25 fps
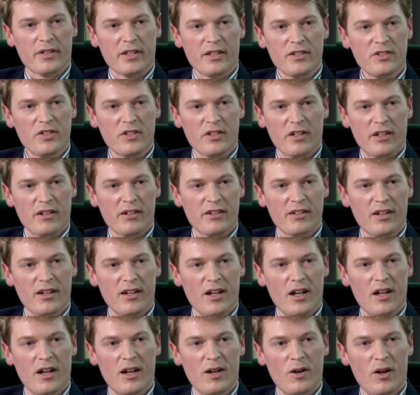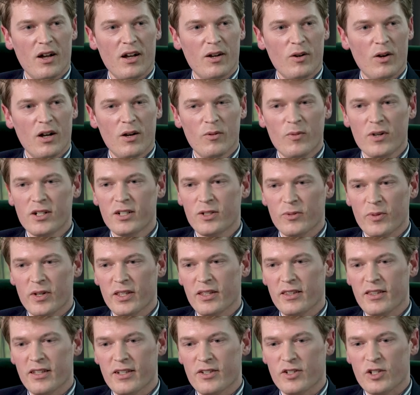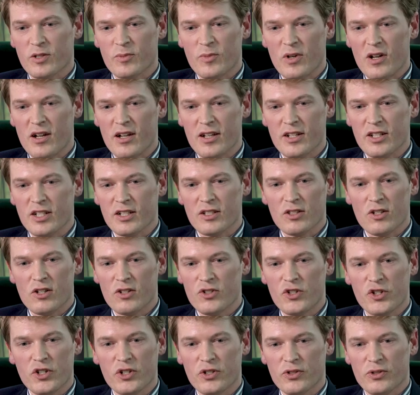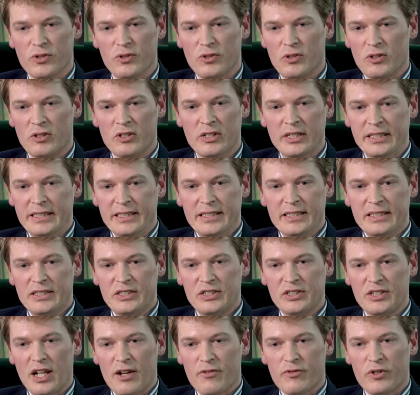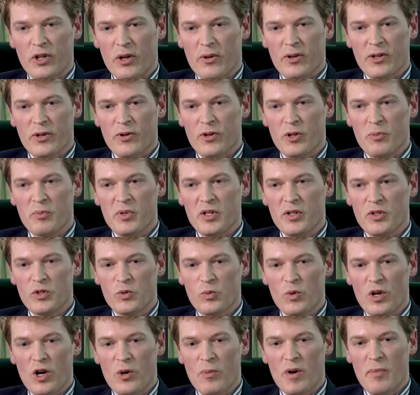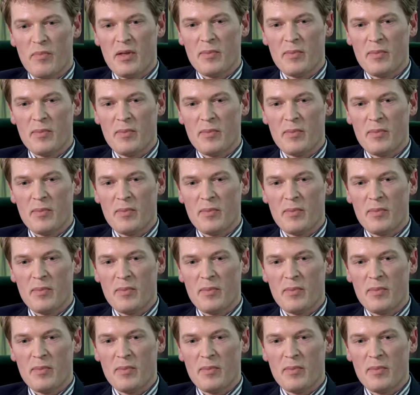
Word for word: thing, isn't it? Uh, very I, much so. I, I, wonder whether there's some ideological stuff going on a bit as well,